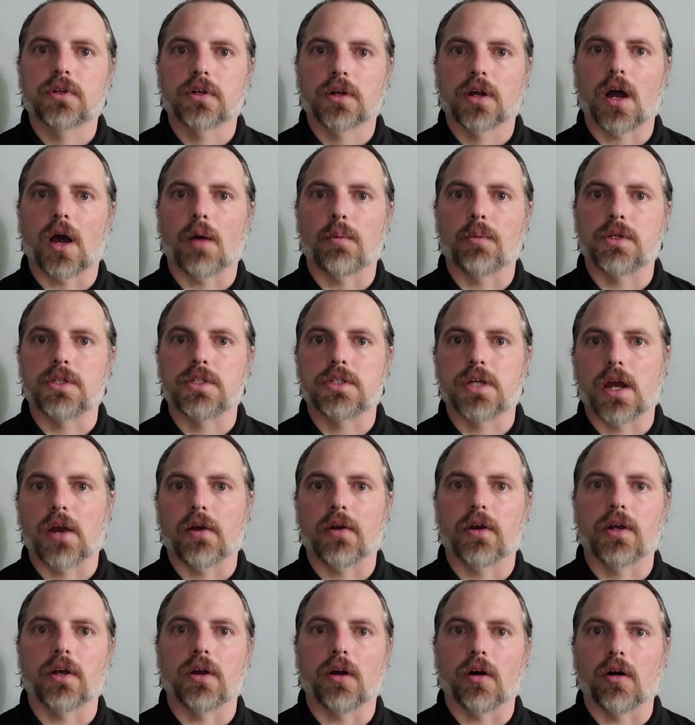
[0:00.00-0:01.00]

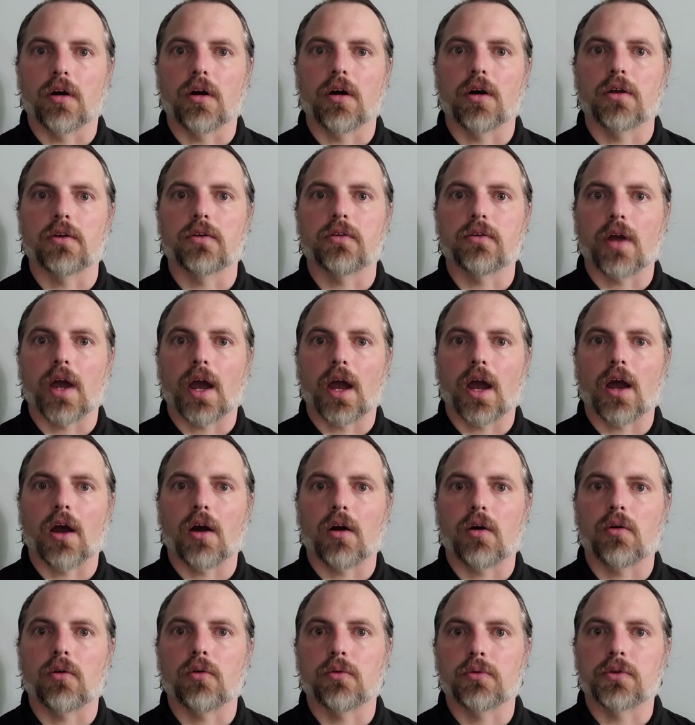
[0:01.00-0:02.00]
commentary on
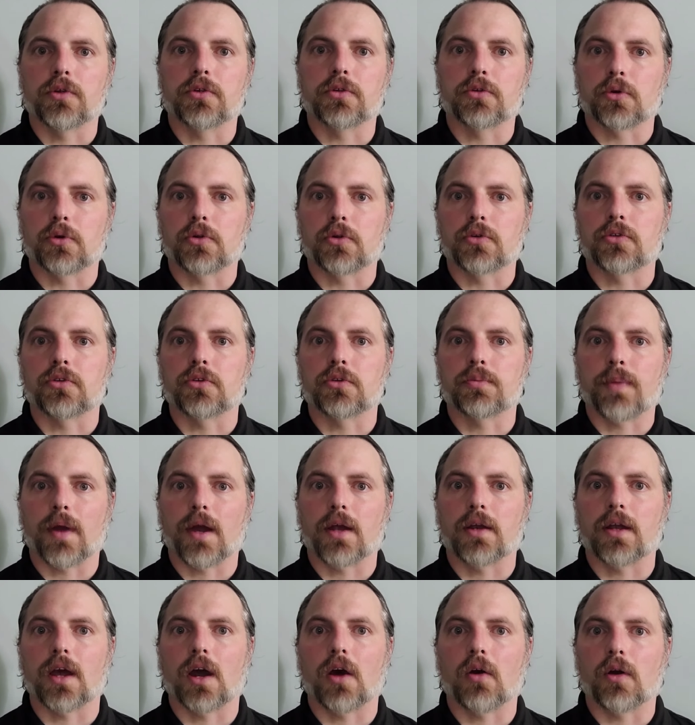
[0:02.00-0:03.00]
how the sources
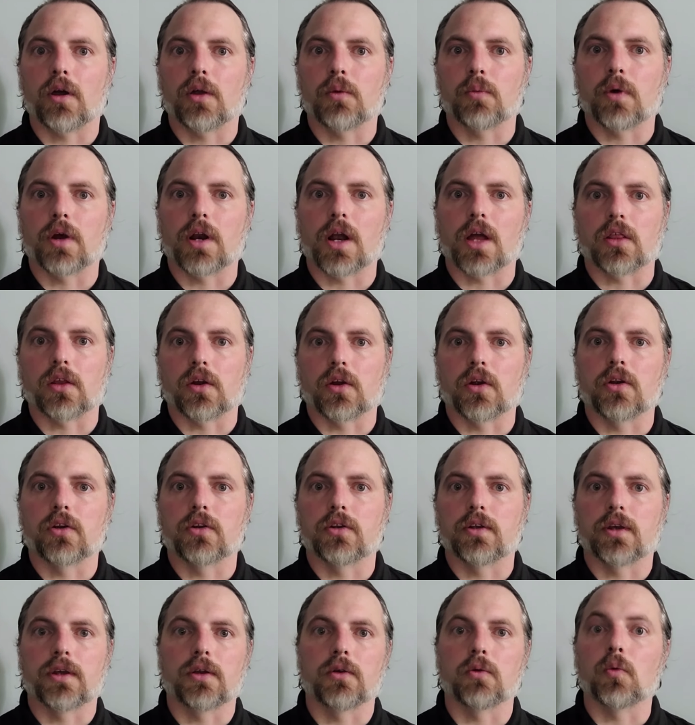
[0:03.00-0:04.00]
panned out and what I
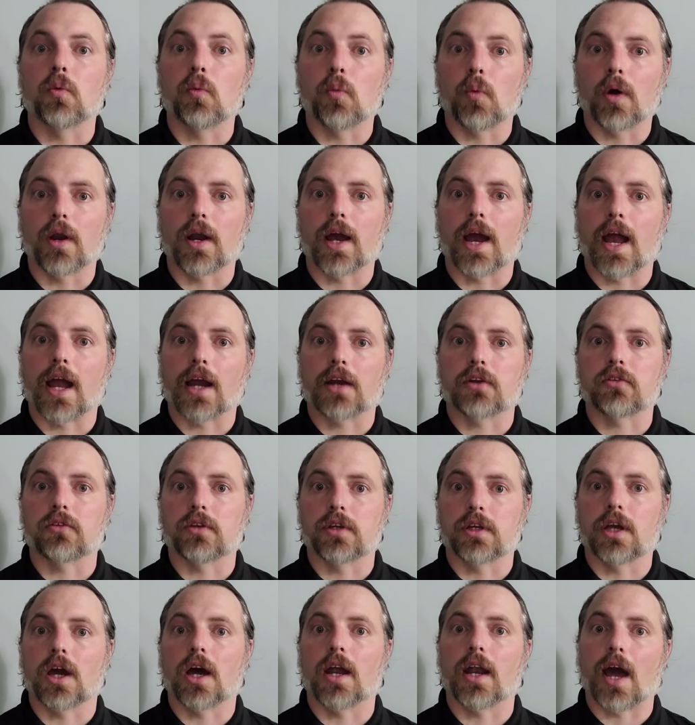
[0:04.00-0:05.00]
learned and what I
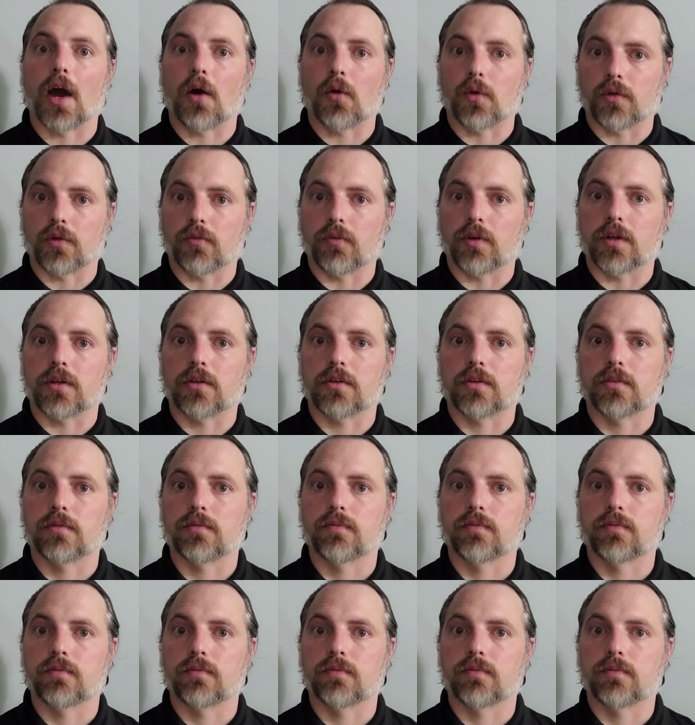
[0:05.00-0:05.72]
actually got out of it.